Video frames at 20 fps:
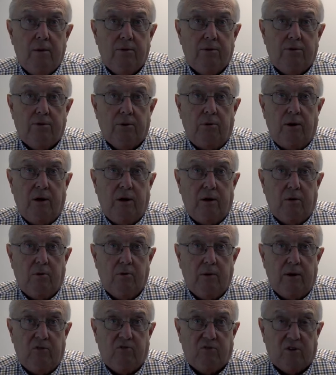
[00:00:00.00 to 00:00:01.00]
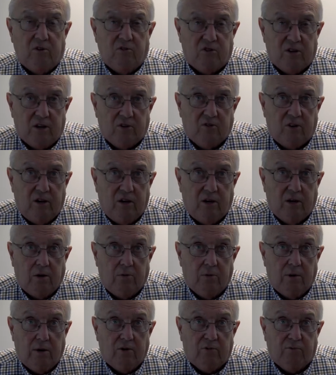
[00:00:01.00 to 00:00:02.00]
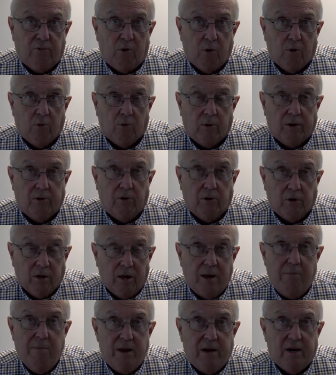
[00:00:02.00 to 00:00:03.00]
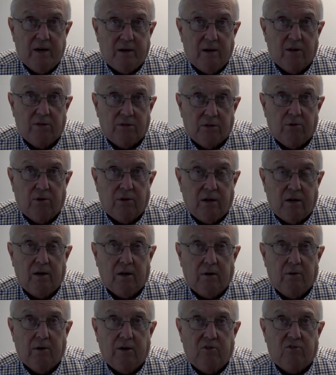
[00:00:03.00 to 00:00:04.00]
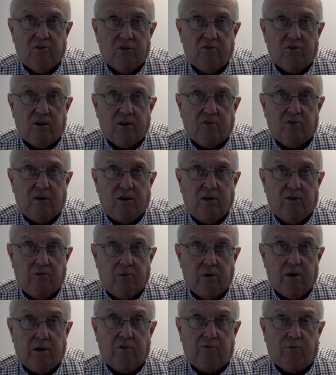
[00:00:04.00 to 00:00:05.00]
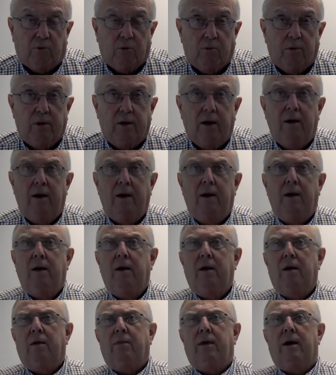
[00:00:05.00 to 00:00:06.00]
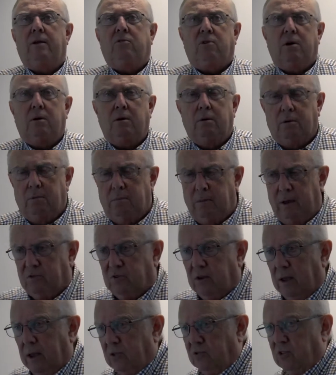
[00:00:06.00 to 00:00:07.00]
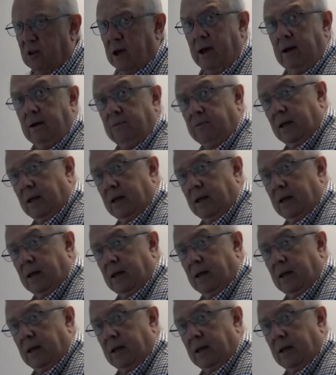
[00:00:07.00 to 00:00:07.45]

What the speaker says: 30 degrees to 60 degrees forward, you're limited to 30 degrees to 60 degrees forward, that's it's kind of